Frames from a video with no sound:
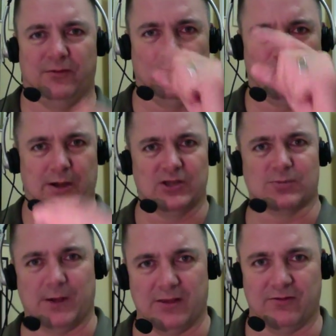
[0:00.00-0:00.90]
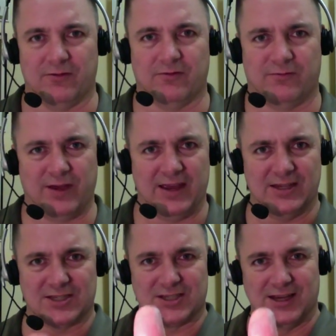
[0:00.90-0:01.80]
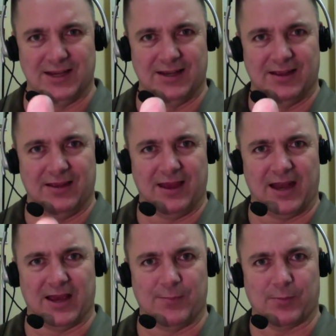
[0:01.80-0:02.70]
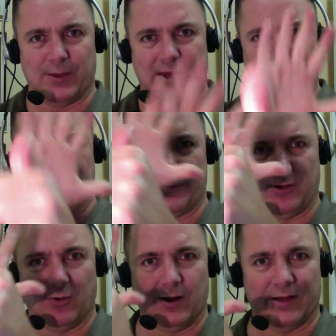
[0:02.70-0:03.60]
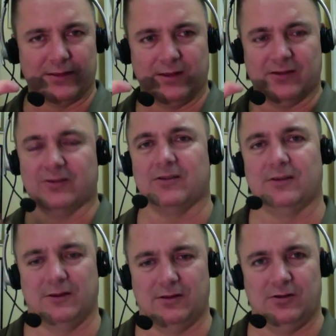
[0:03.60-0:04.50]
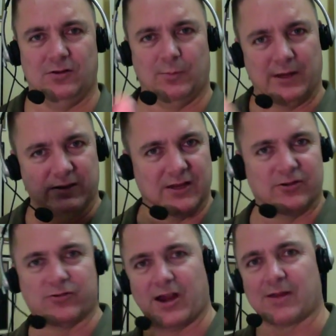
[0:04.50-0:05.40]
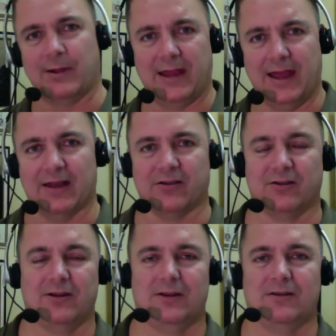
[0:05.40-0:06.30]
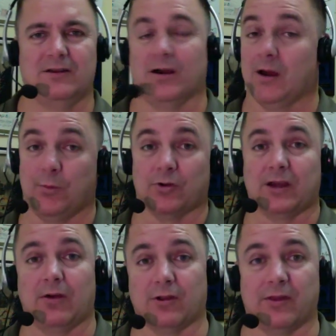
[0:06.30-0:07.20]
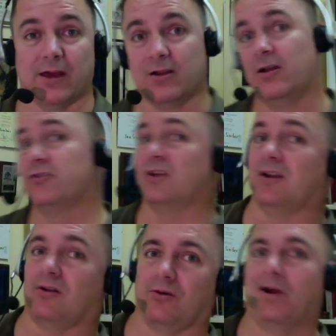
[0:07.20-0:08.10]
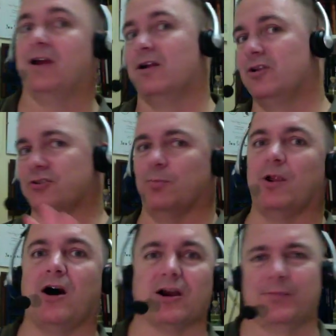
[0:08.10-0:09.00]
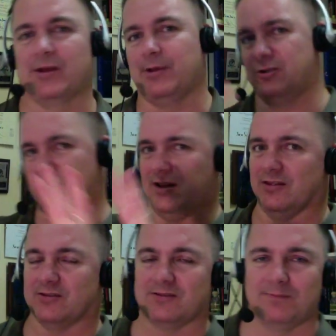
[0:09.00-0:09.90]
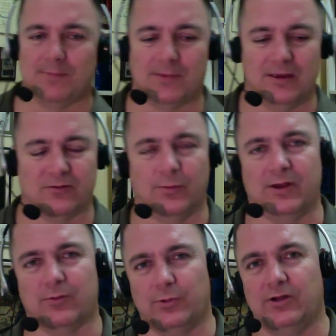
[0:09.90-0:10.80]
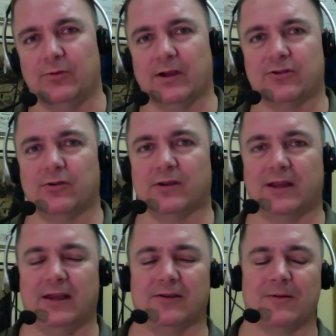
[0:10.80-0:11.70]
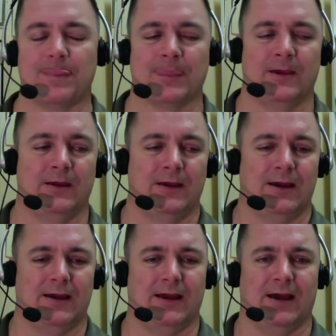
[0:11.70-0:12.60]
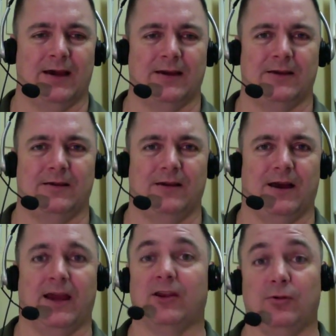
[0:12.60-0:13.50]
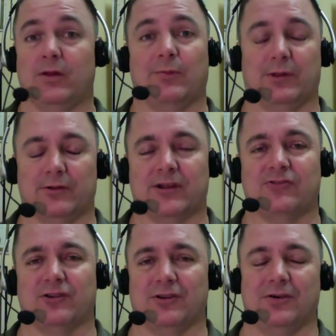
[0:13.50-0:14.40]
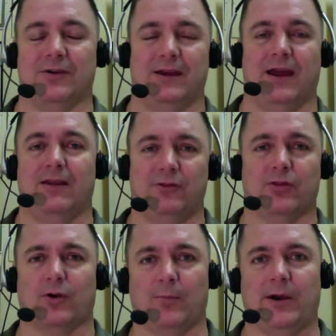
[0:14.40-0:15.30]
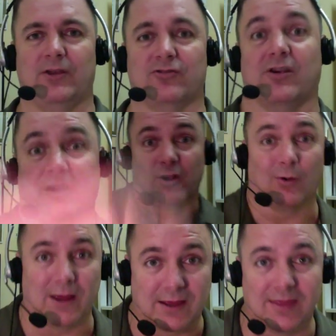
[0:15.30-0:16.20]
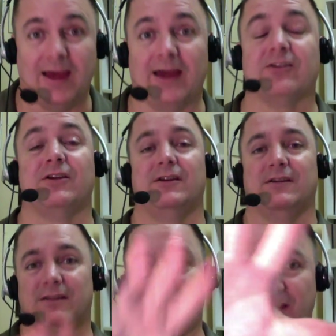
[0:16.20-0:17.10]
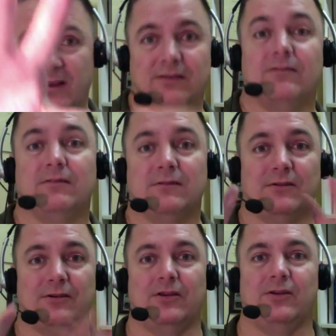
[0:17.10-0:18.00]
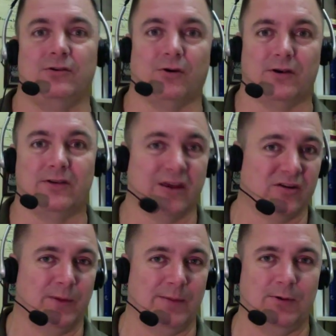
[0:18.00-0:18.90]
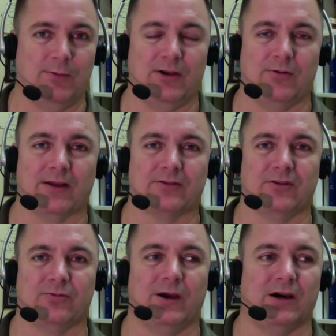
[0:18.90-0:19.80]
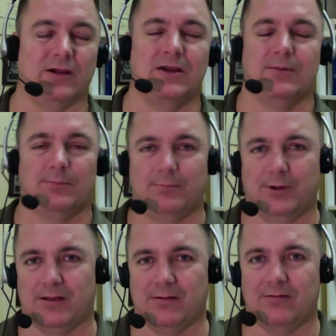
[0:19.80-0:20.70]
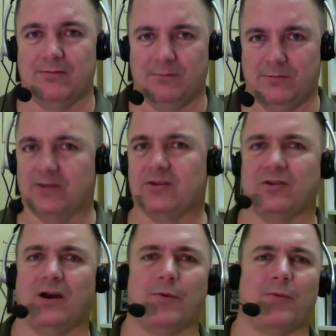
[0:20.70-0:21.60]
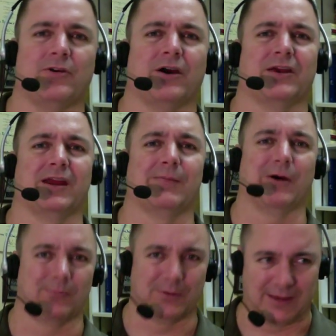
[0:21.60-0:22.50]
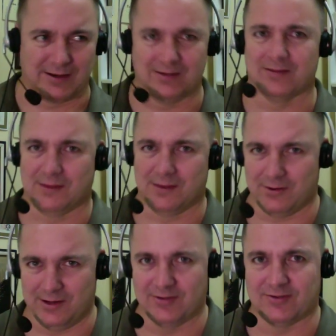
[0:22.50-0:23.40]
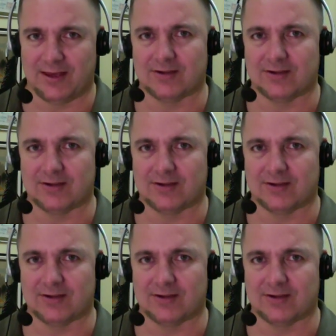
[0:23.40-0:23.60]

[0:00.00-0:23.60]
punch my face and I put my hand up and go like this, you might tend to track my hand. Now, I won't count on that. I'll also get out of the way. I'll also block, but I might try this as a way to redirect your intent. I can do that without touching you. And if you throw a punch and like that, then your intent may be redirected as well. But this is not what we're talking about. But that there is that